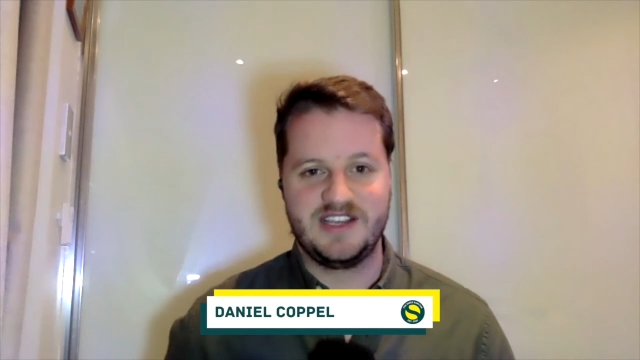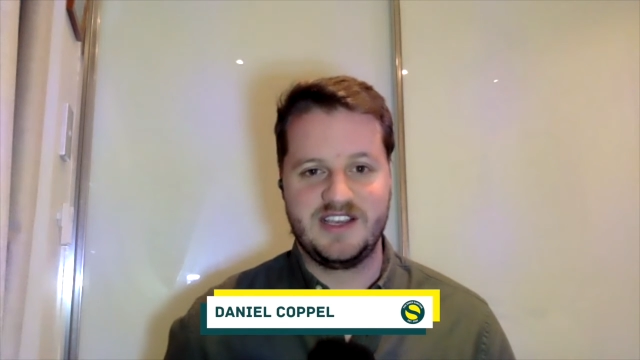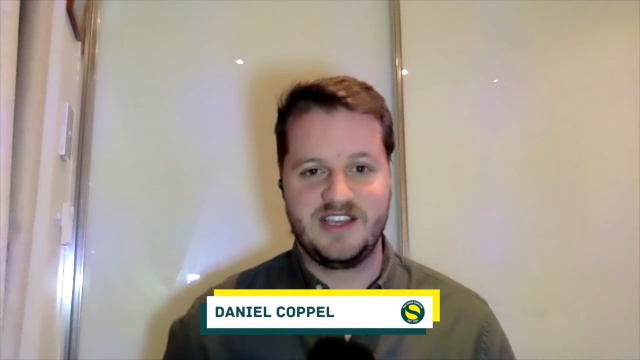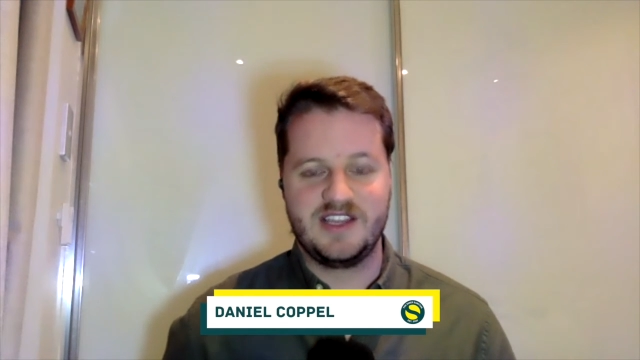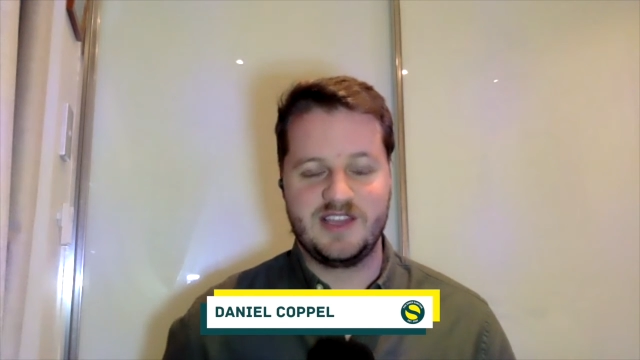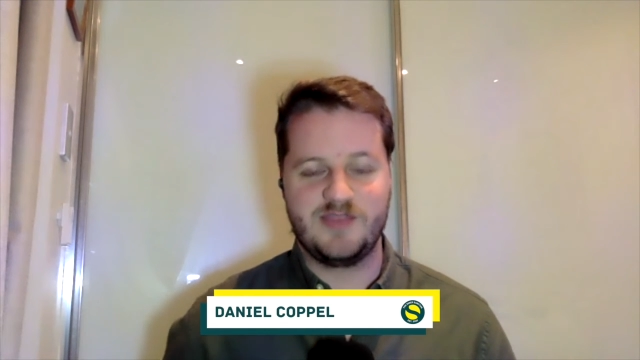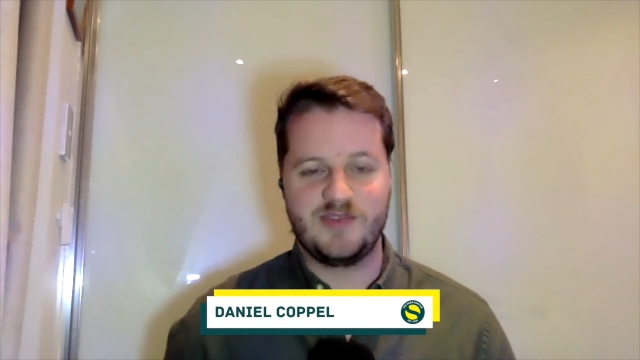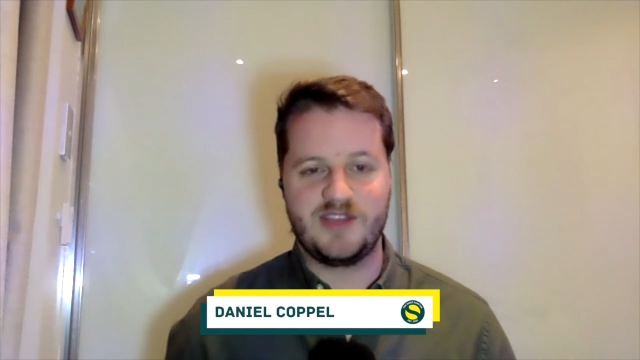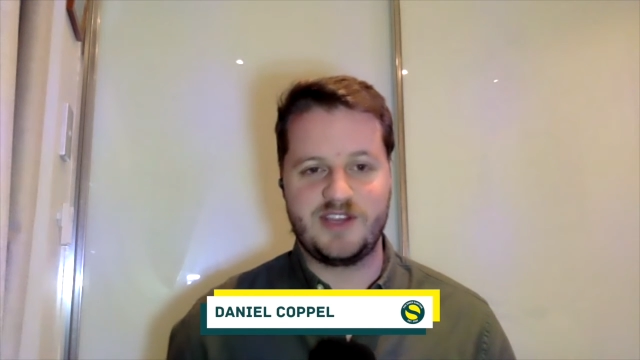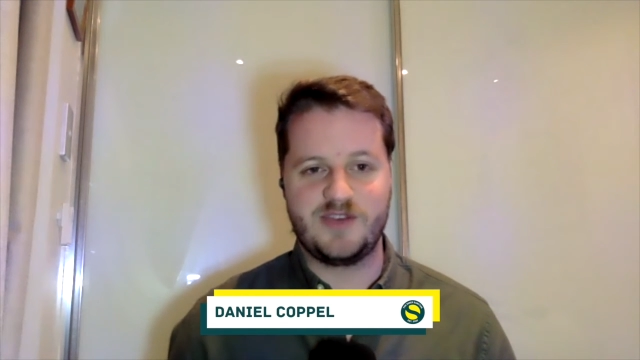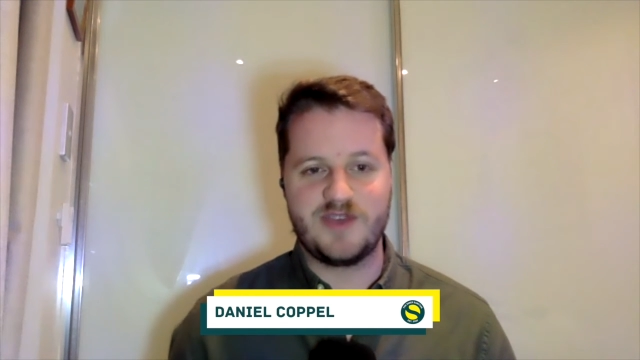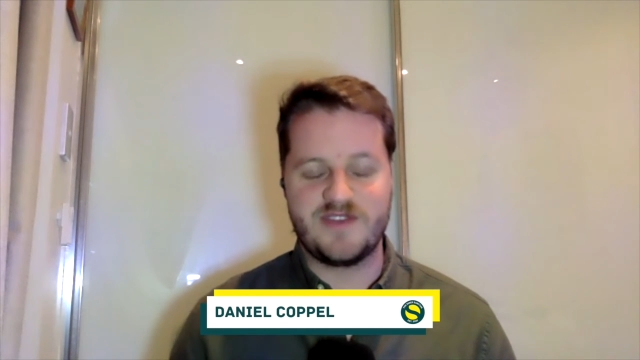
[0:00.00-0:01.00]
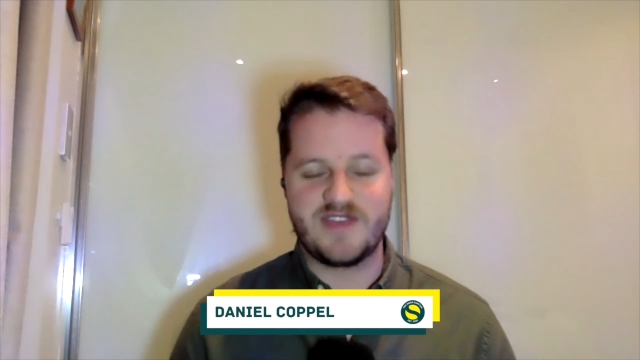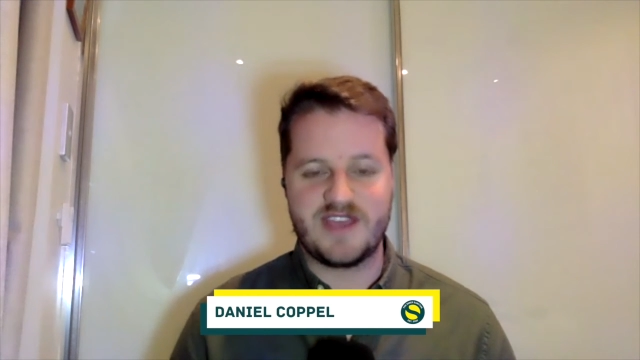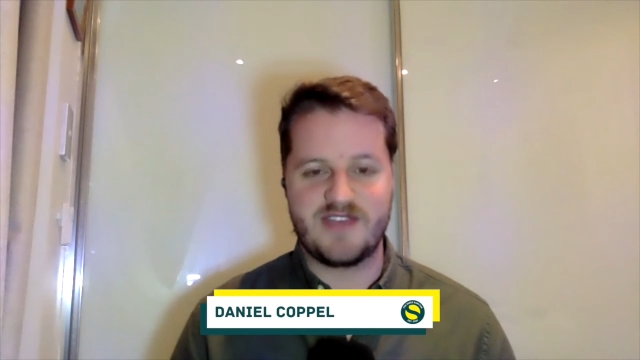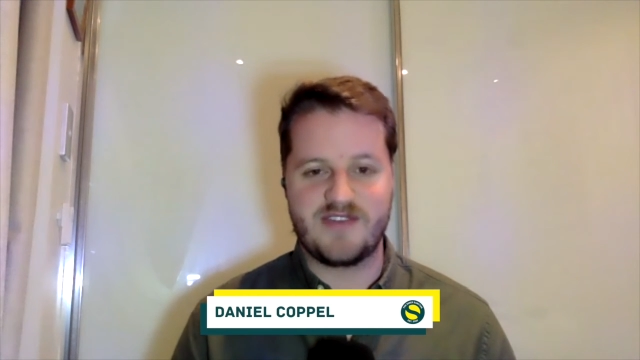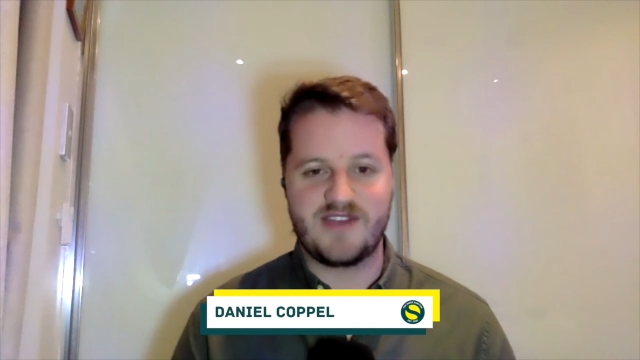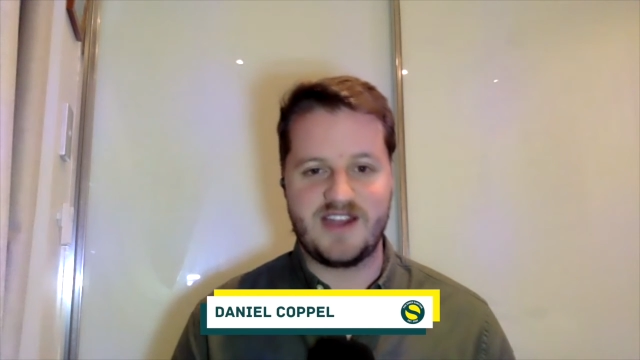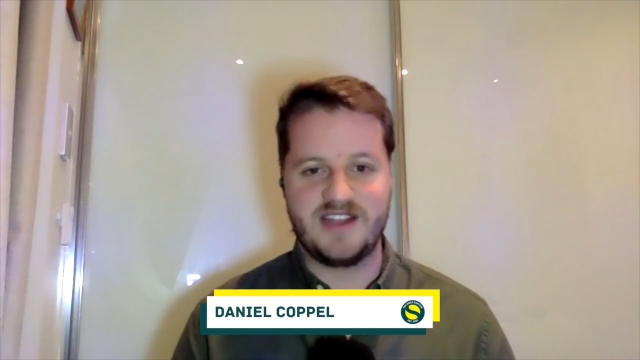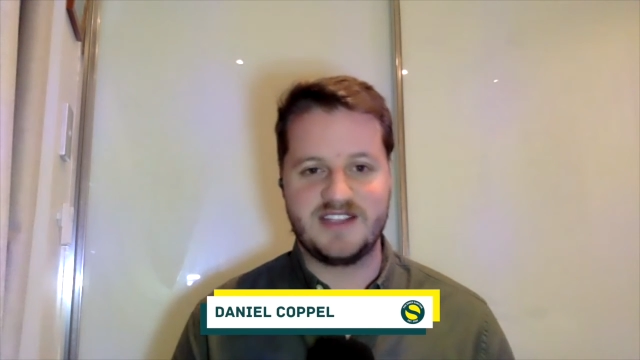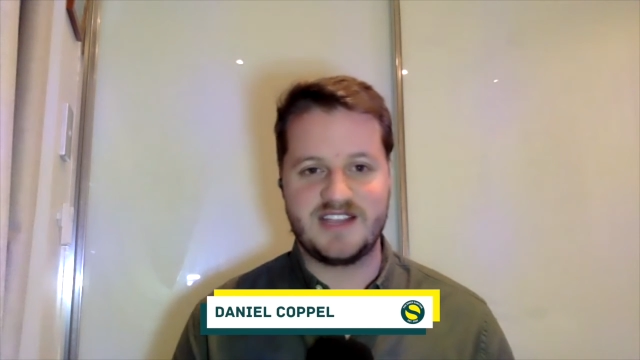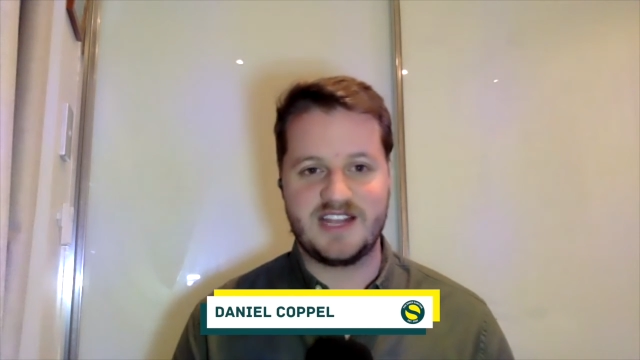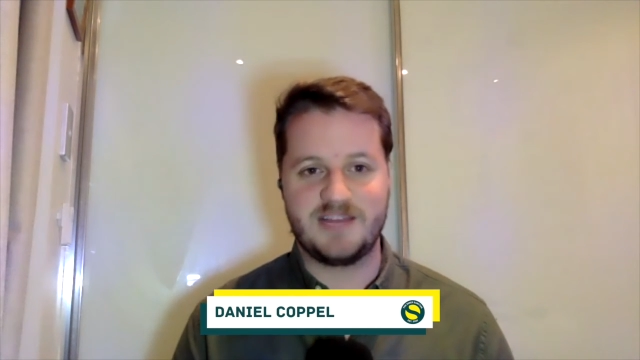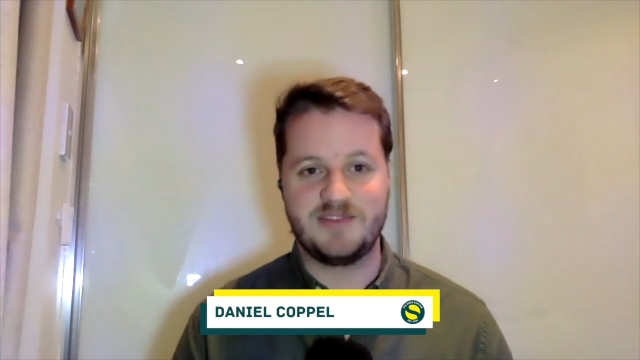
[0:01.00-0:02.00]
the breakaway of 8 riders
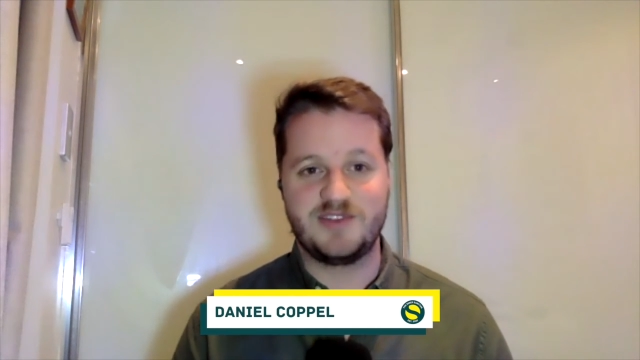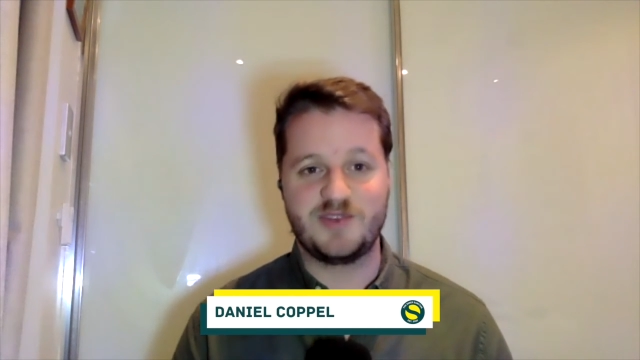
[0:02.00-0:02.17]
had up to